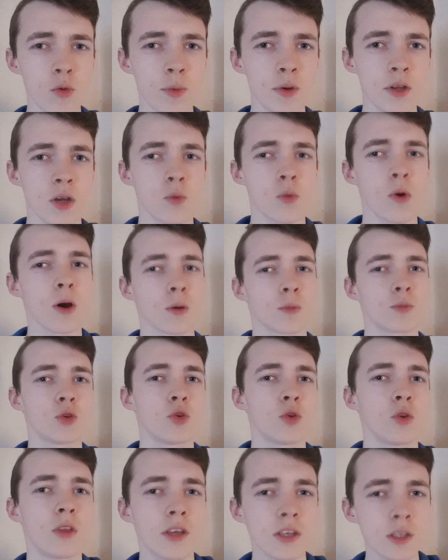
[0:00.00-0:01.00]
And welcome
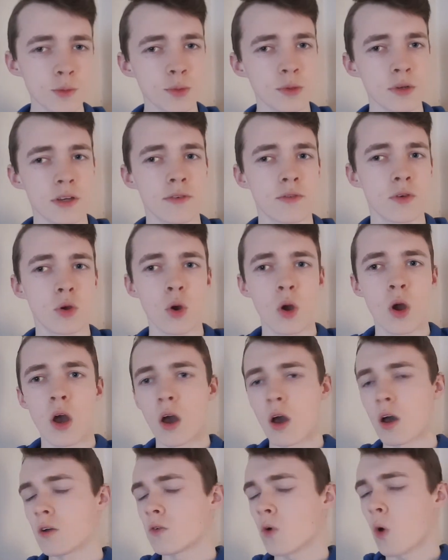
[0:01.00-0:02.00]
to this preview
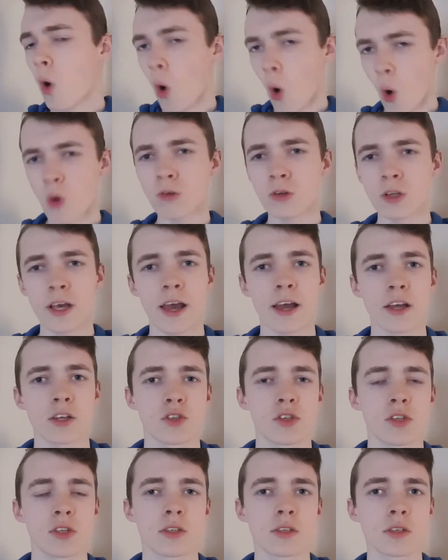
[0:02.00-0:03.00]
of all the
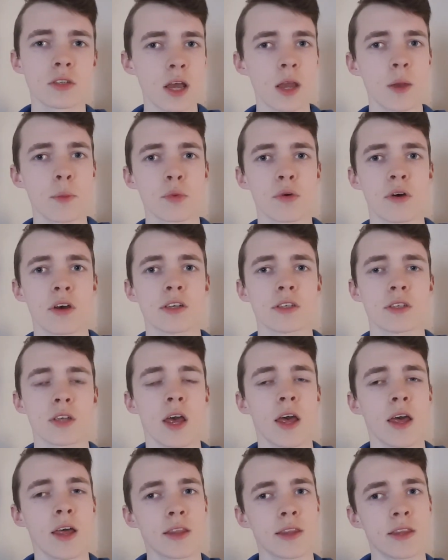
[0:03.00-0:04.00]
action to take place
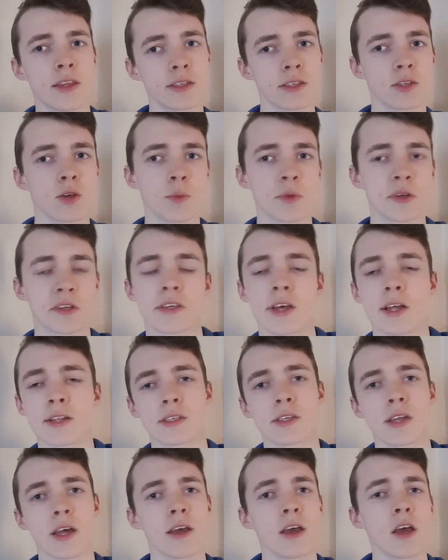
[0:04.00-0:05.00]
this coming
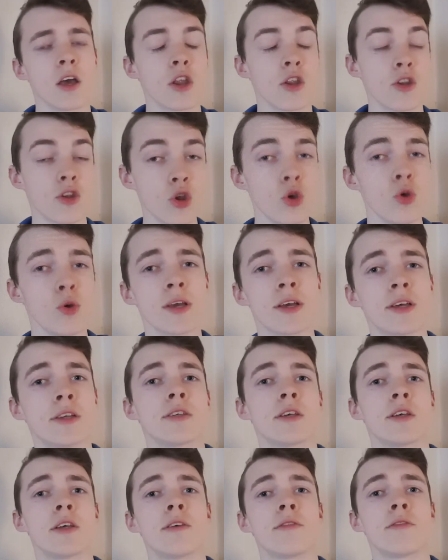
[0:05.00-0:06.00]
Saturday, New
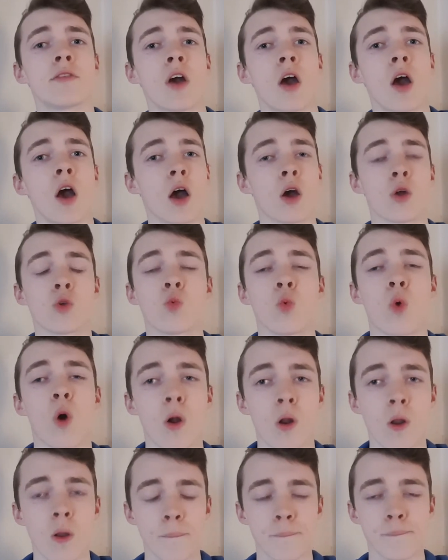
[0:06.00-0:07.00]
Year's Eve at
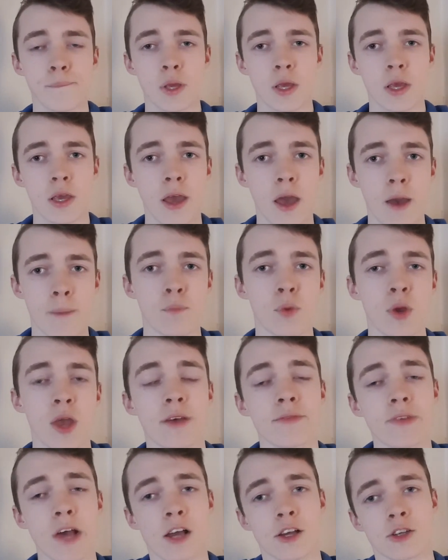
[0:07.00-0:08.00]
1 p.m. We
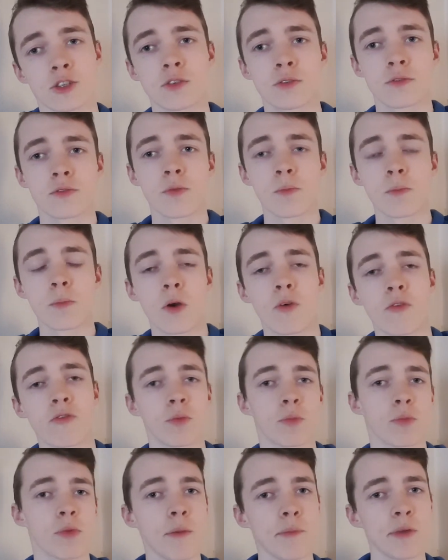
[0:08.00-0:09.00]
have action from both the
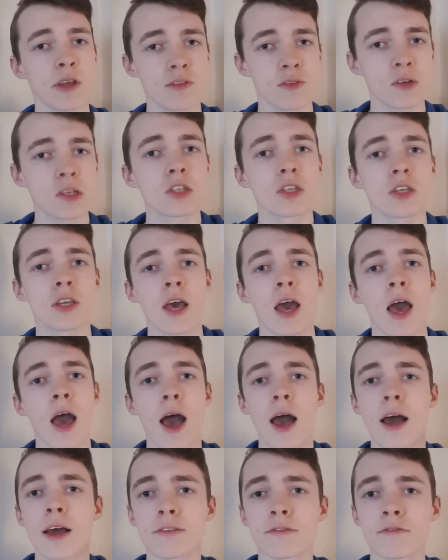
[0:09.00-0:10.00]
Premier Division
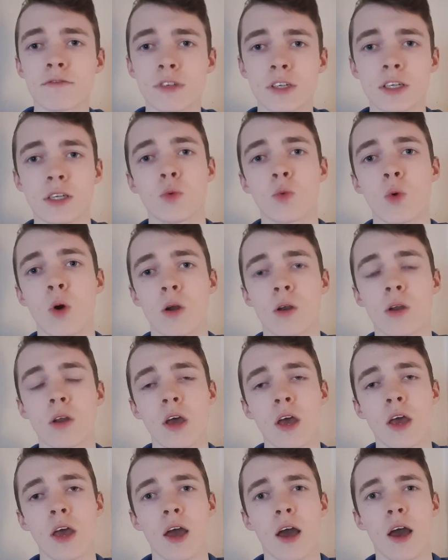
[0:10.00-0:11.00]
and League One,
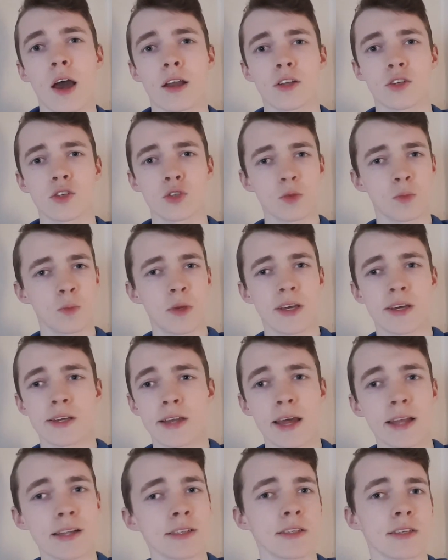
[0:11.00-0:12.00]
and it should be an
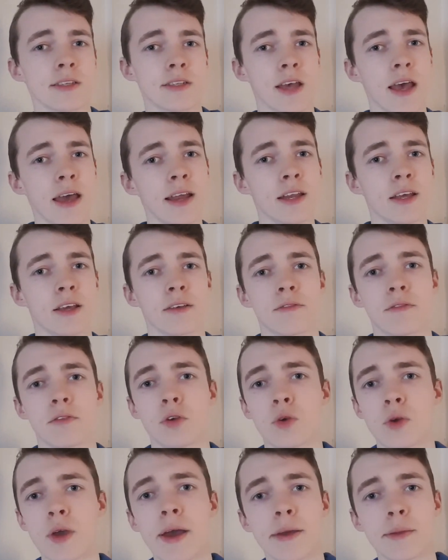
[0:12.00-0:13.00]
entertaining
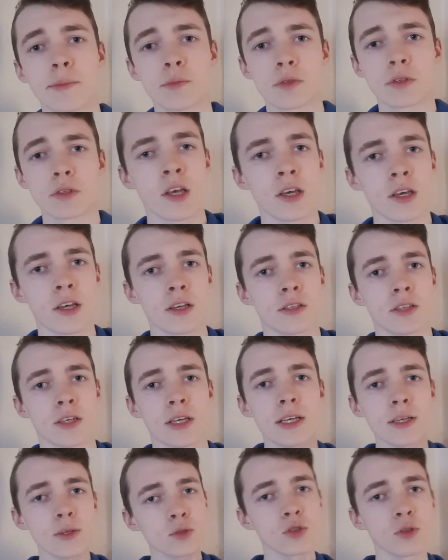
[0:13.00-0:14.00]
few games. It is
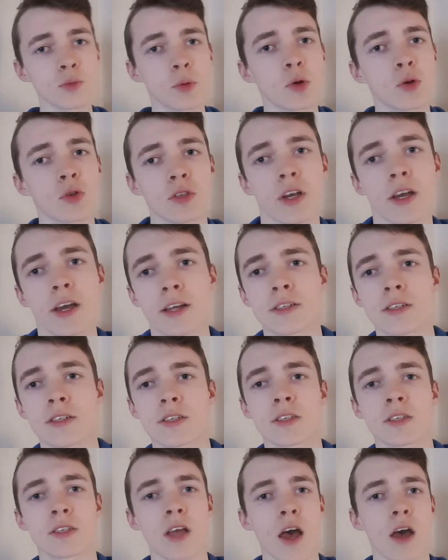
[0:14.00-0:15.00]
Eagle Sports against
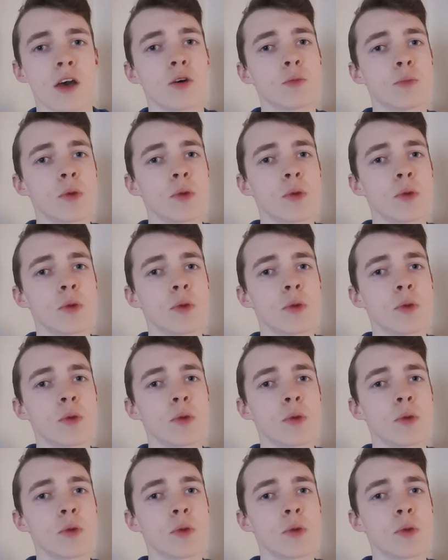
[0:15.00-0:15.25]
Stile.